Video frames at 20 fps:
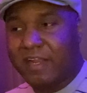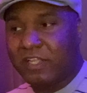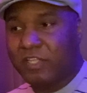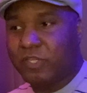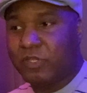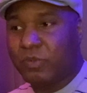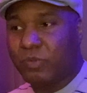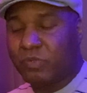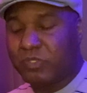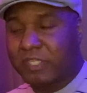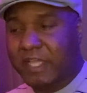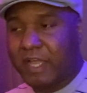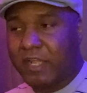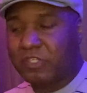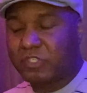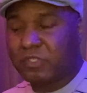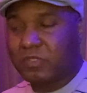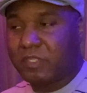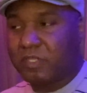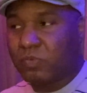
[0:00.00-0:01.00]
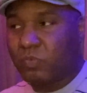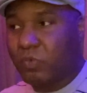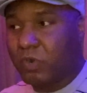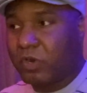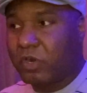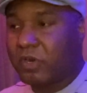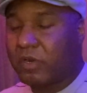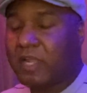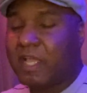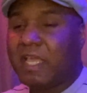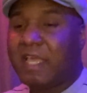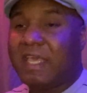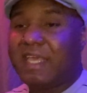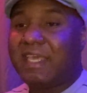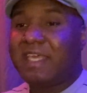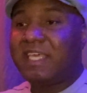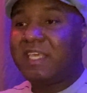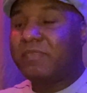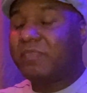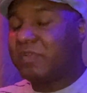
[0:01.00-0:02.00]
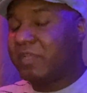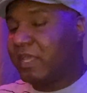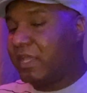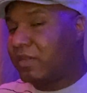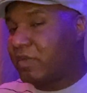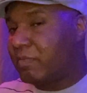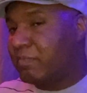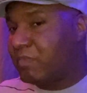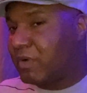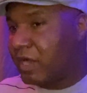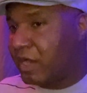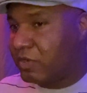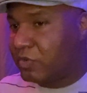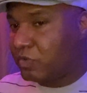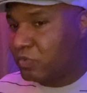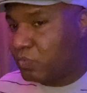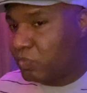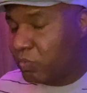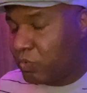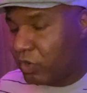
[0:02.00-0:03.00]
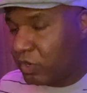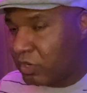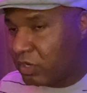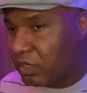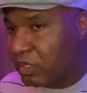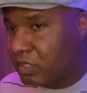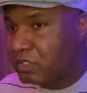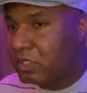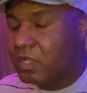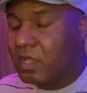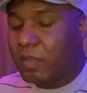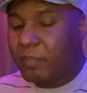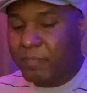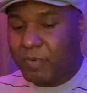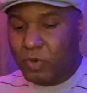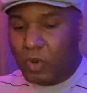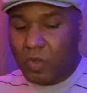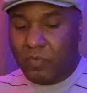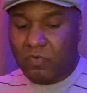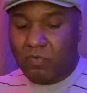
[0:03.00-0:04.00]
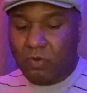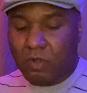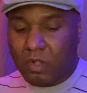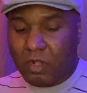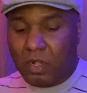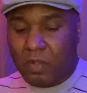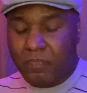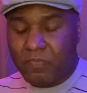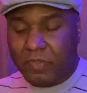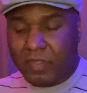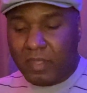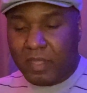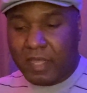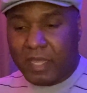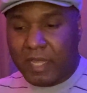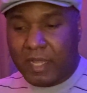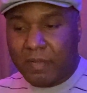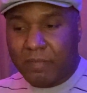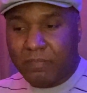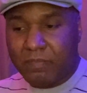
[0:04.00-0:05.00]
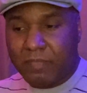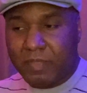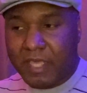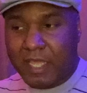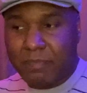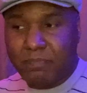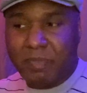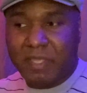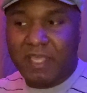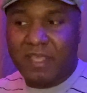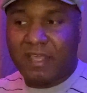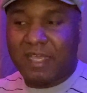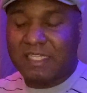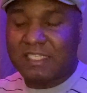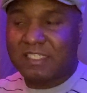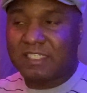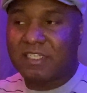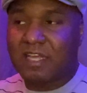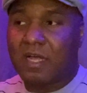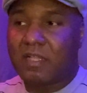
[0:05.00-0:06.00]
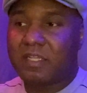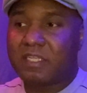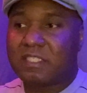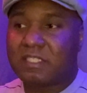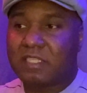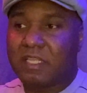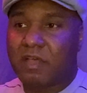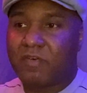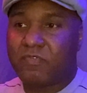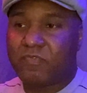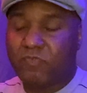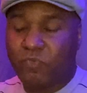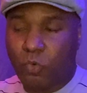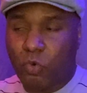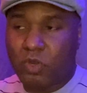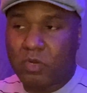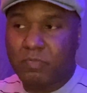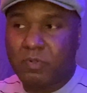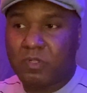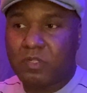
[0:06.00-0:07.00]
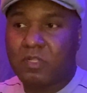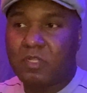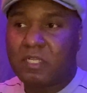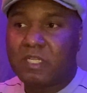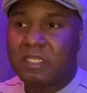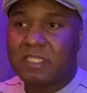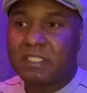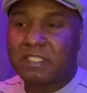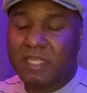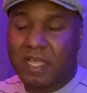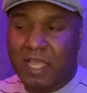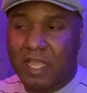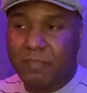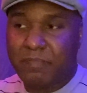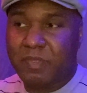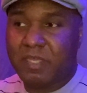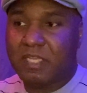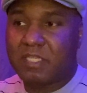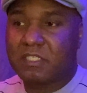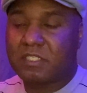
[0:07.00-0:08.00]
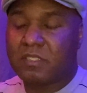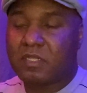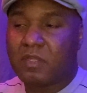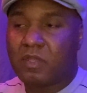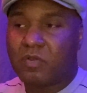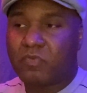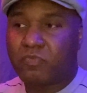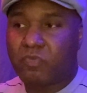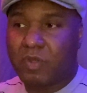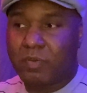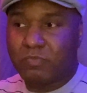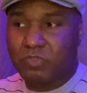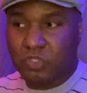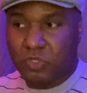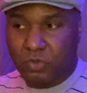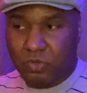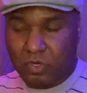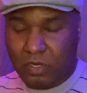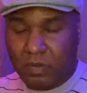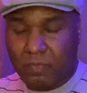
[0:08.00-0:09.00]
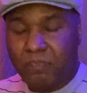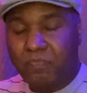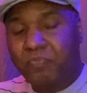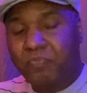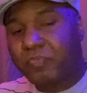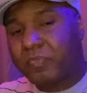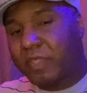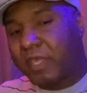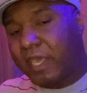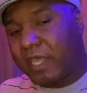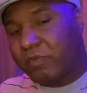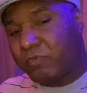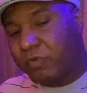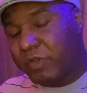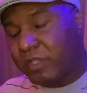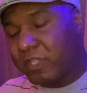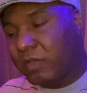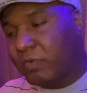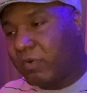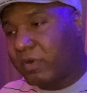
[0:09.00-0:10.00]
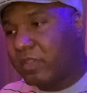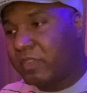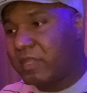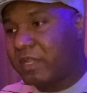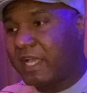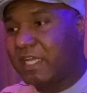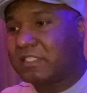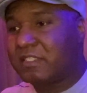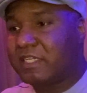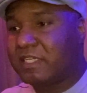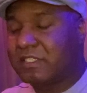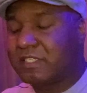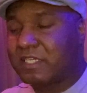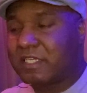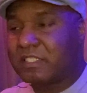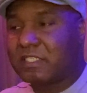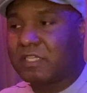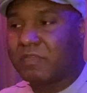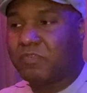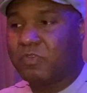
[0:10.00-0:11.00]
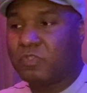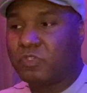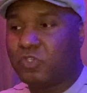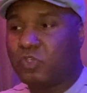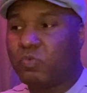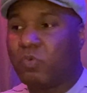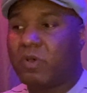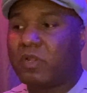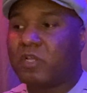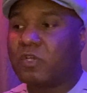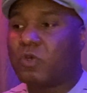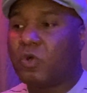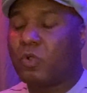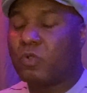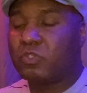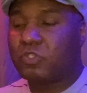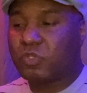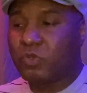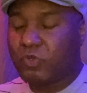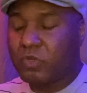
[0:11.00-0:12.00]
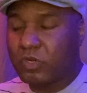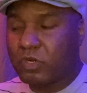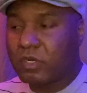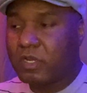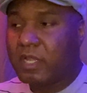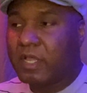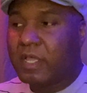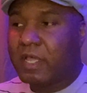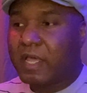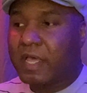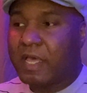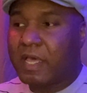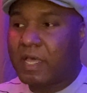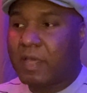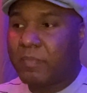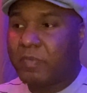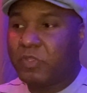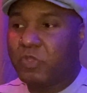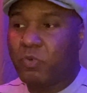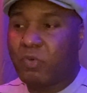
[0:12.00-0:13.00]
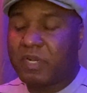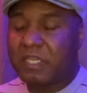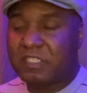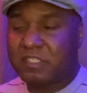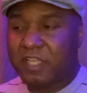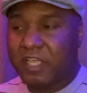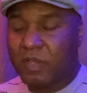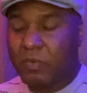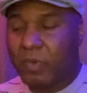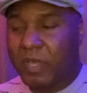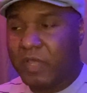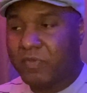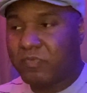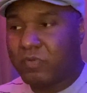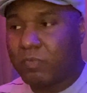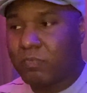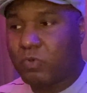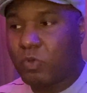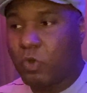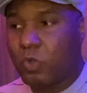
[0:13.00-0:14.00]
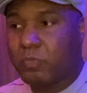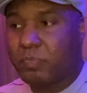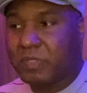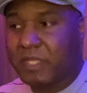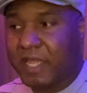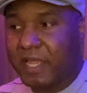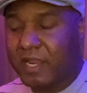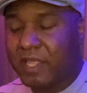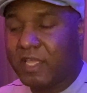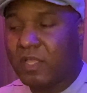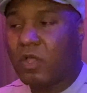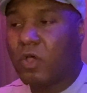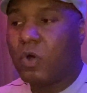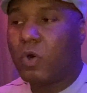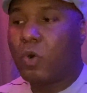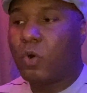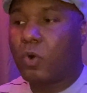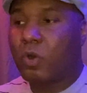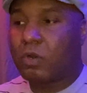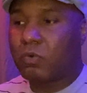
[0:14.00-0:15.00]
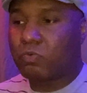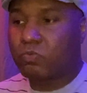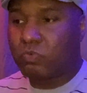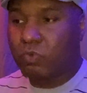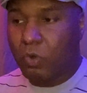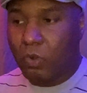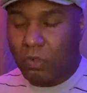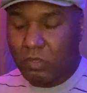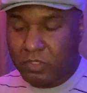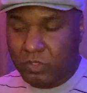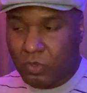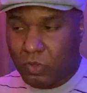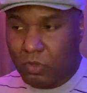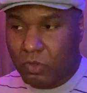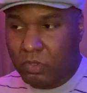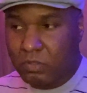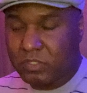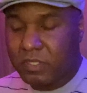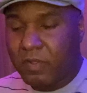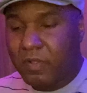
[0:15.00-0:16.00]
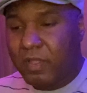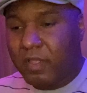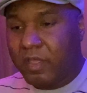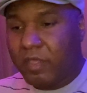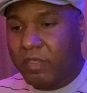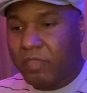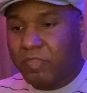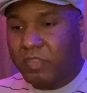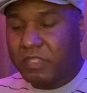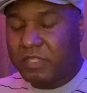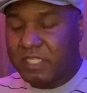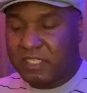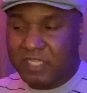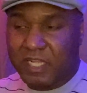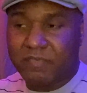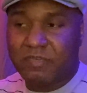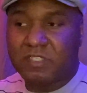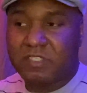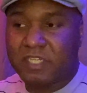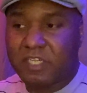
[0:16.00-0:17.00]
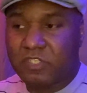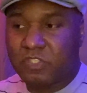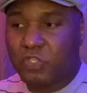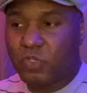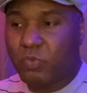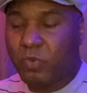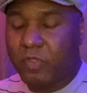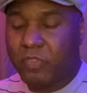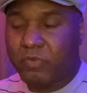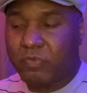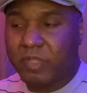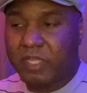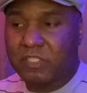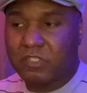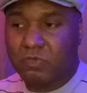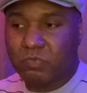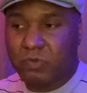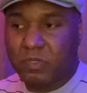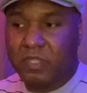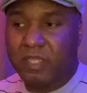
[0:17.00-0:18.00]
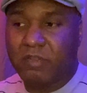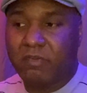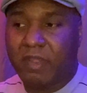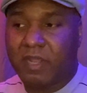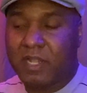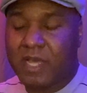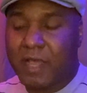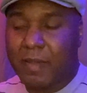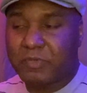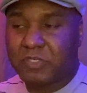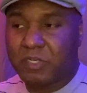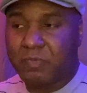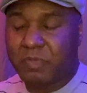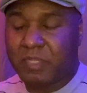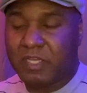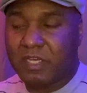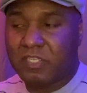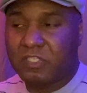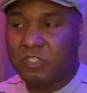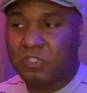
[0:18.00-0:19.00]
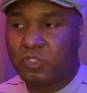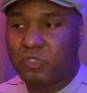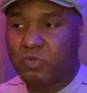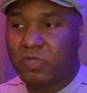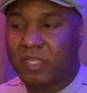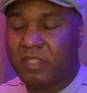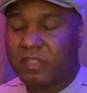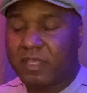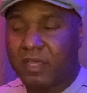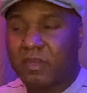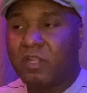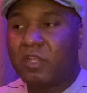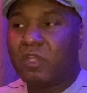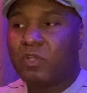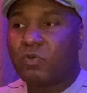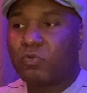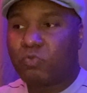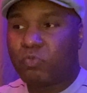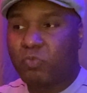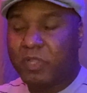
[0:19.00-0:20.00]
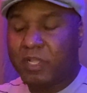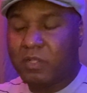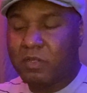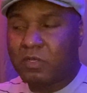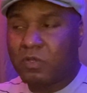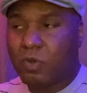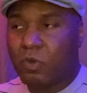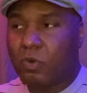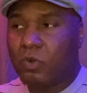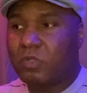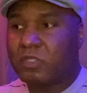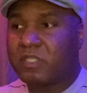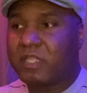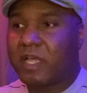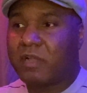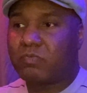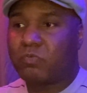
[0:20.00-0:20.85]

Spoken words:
cues actually were, even in a modern world, but overall, it being a solid, affordable timepiece from Tudor. And really, one of the nice things is if you do want to go Tudor and you want to stay away from gold plating or rolled gold, the 76213 is a really great option because you do get that real gold that